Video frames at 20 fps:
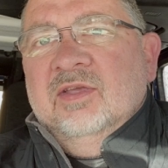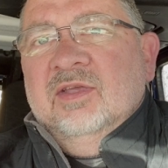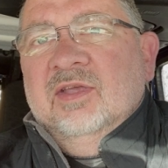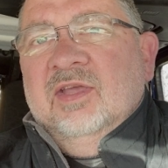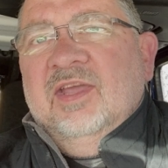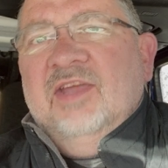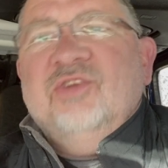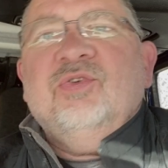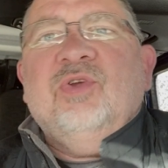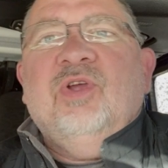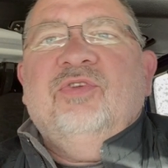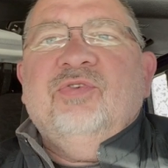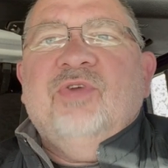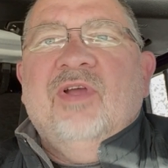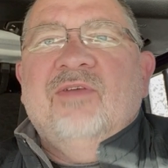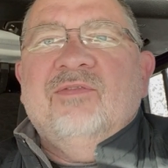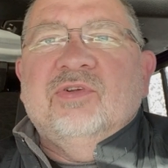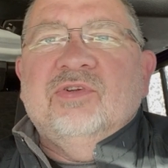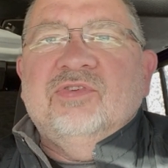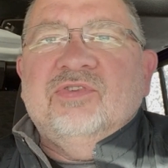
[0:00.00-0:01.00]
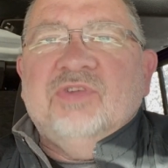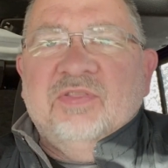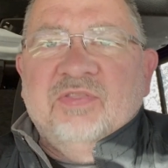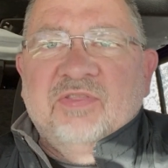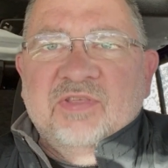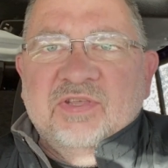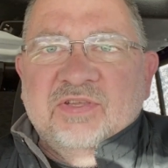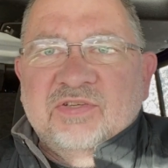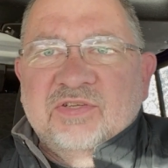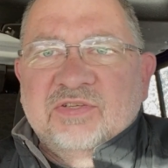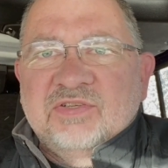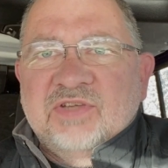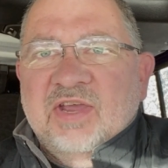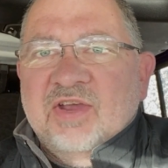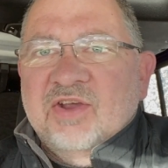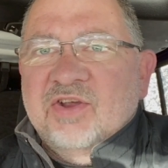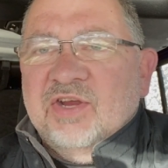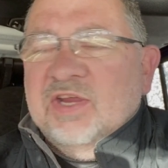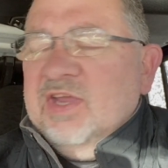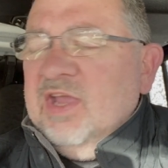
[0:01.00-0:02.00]
Hey trail travelers, this is
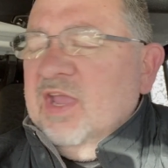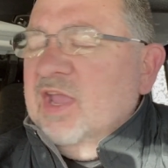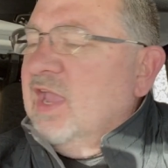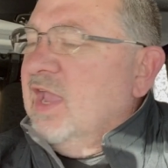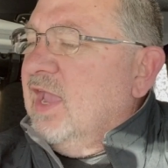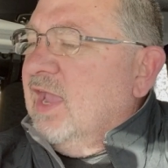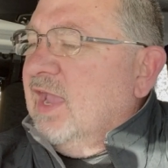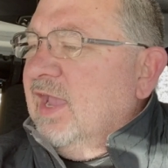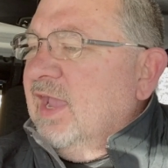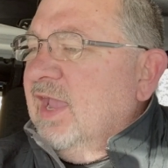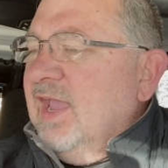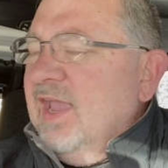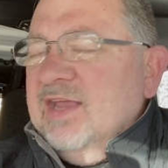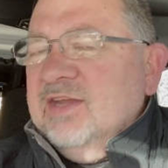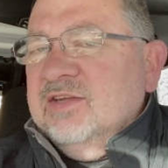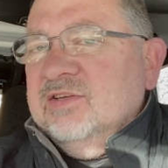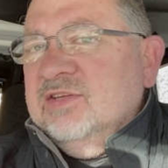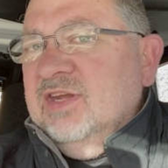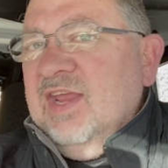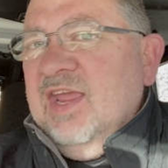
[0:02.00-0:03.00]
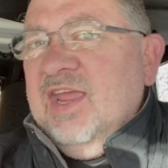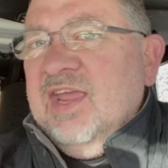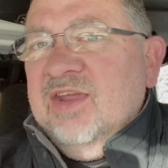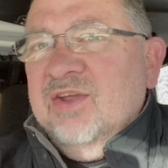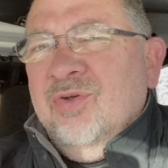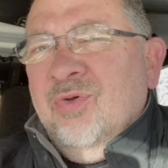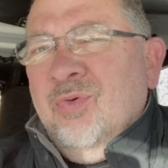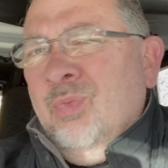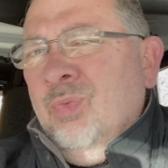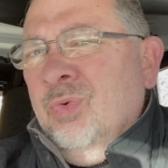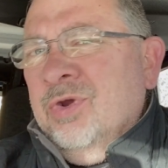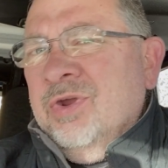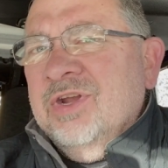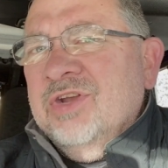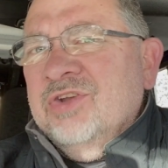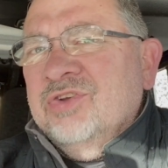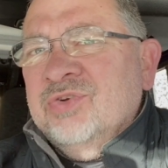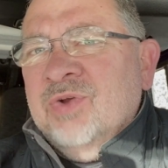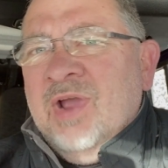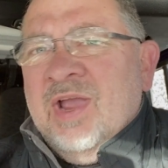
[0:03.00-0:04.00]
Carrie, and today we're going
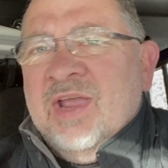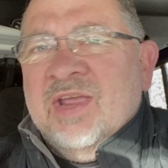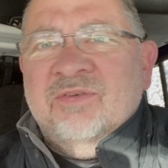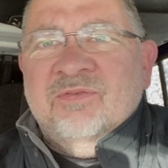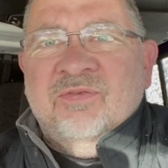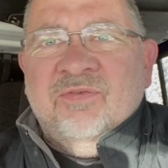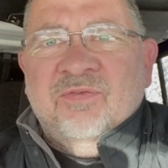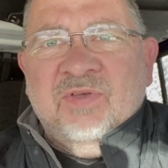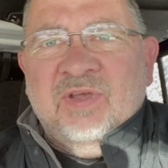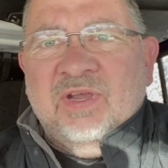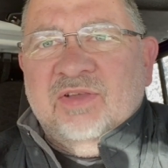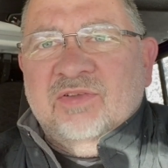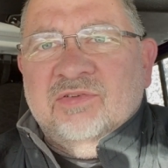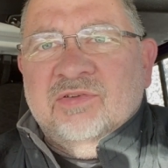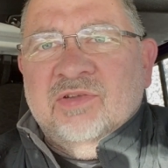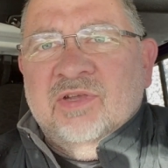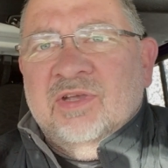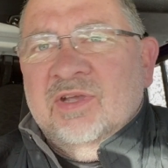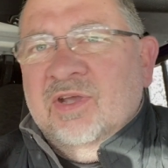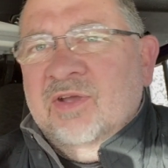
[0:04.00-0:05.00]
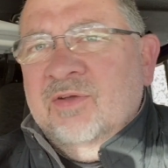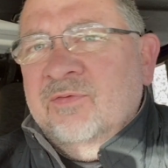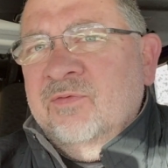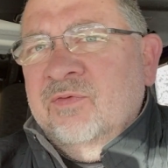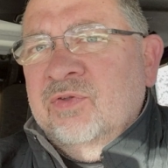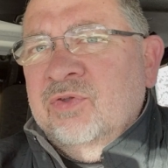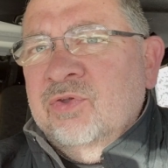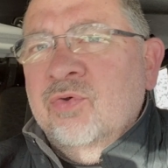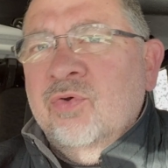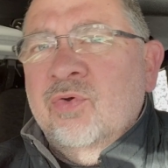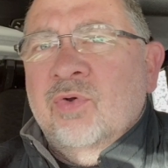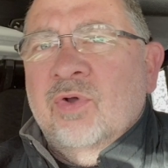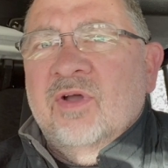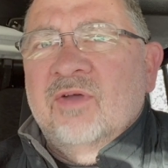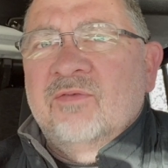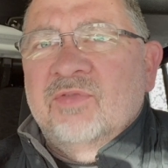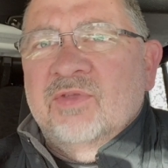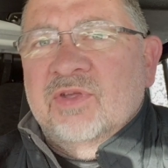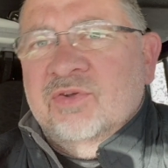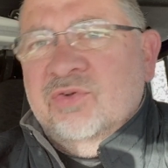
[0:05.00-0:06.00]
to try and fix a few
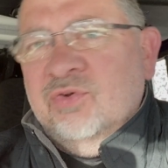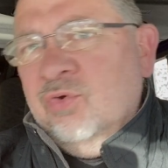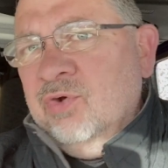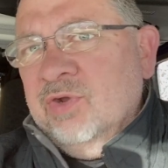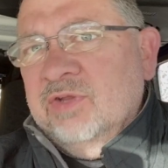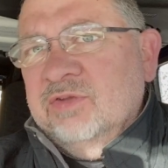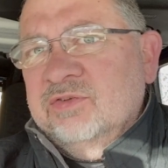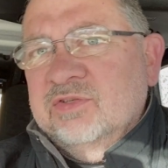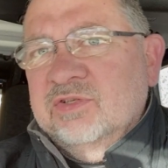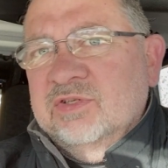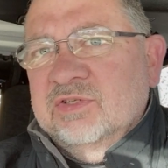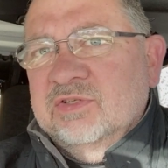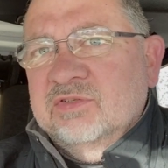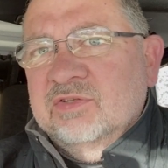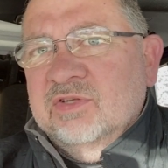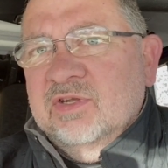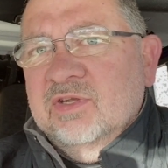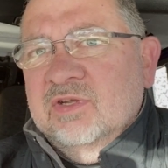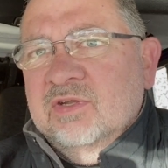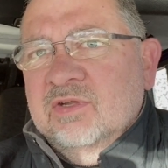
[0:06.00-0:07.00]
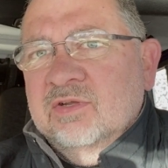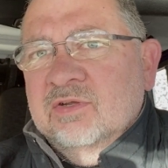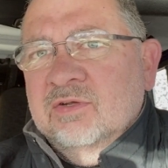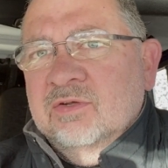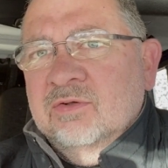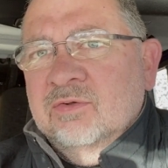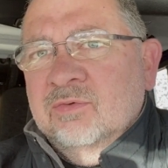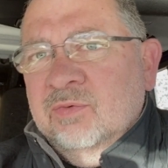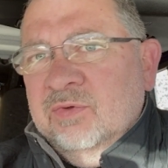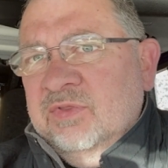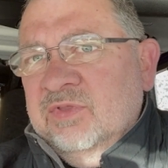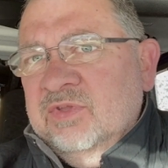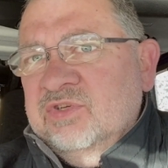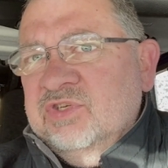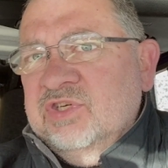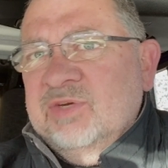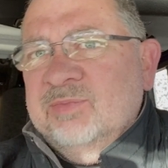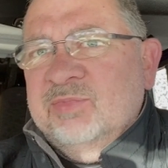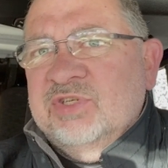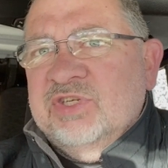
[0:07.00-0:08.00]
of the annoyances with the
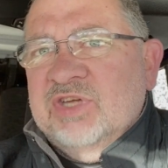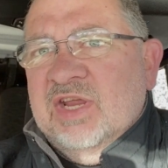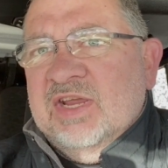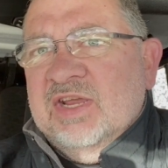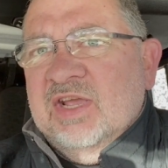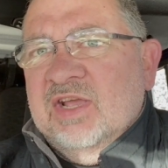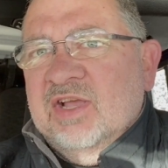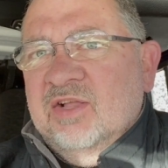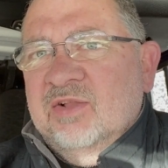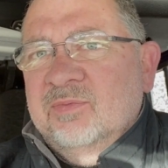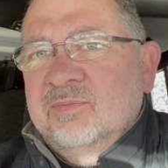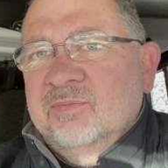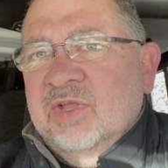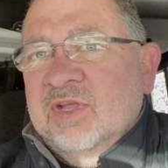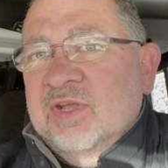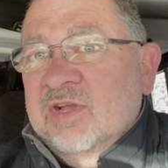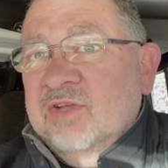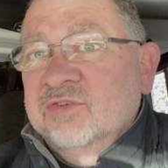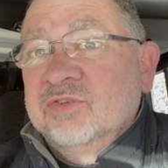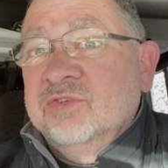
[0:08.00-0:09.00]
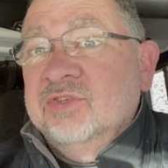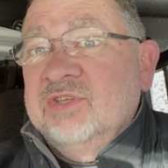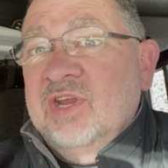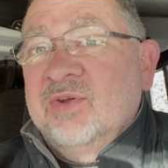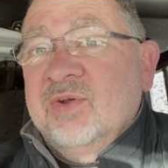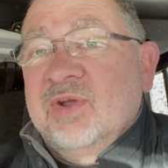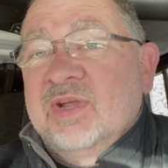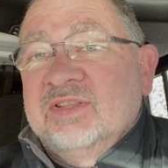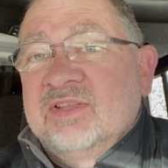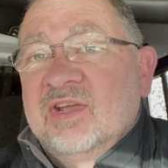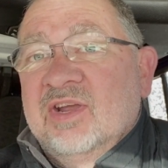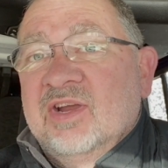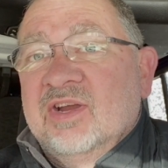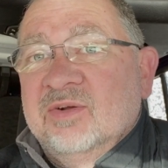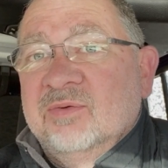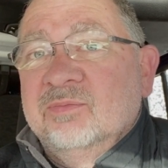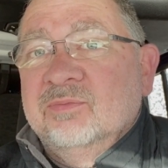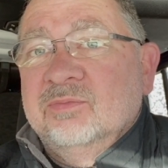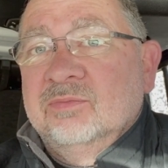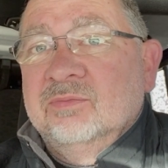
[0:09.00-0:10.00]
Jeep JL. So stay right there.
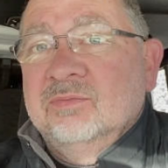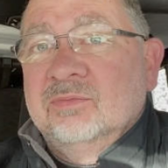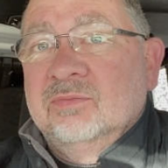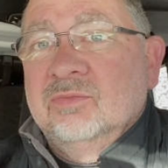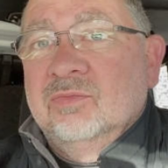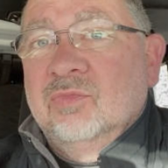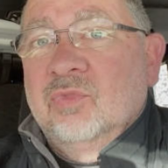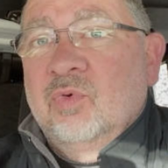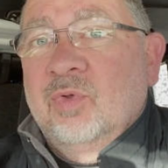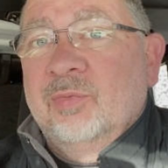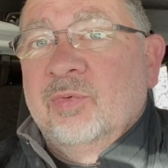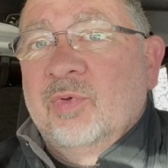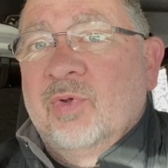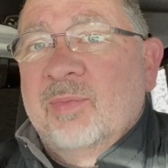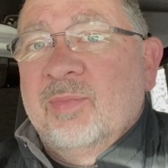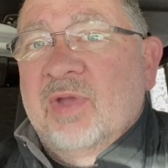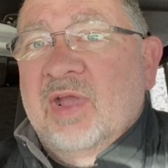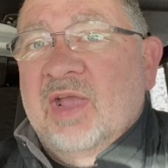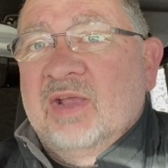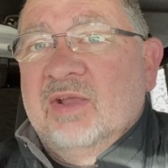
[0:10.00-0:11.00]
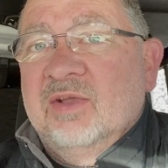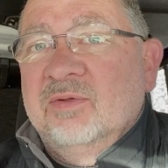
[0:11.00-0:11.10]
We'll be right back.